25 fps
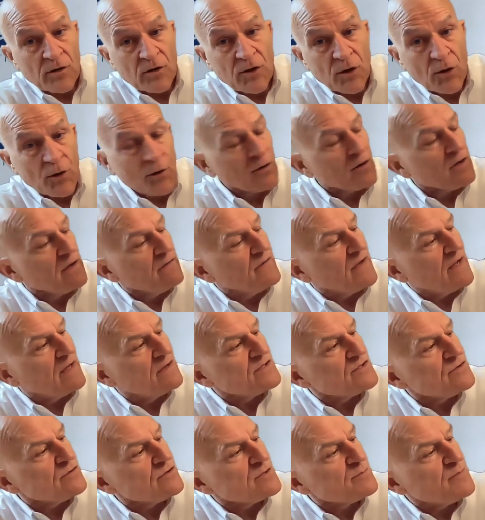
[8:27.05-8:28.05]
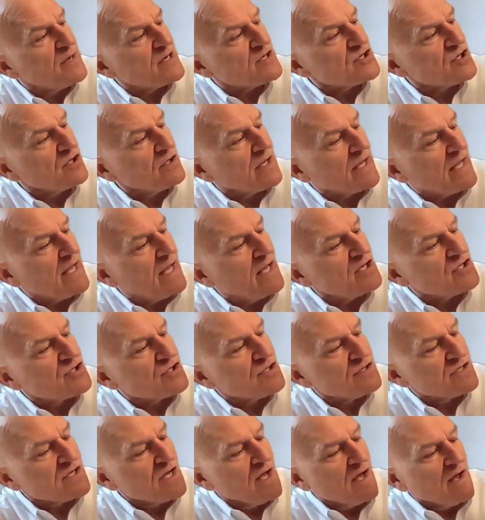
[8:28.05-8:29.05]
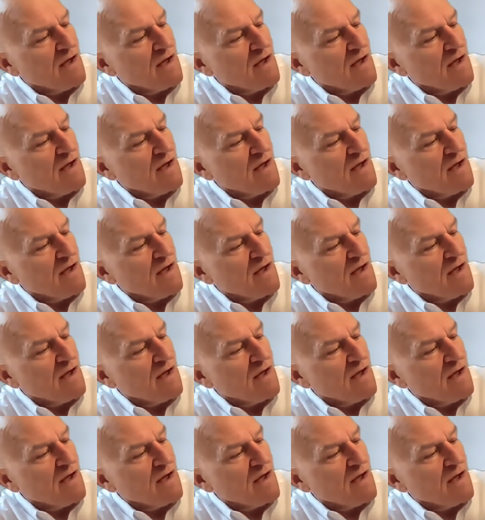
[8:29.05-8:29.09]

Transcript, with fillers: current events or special occasions.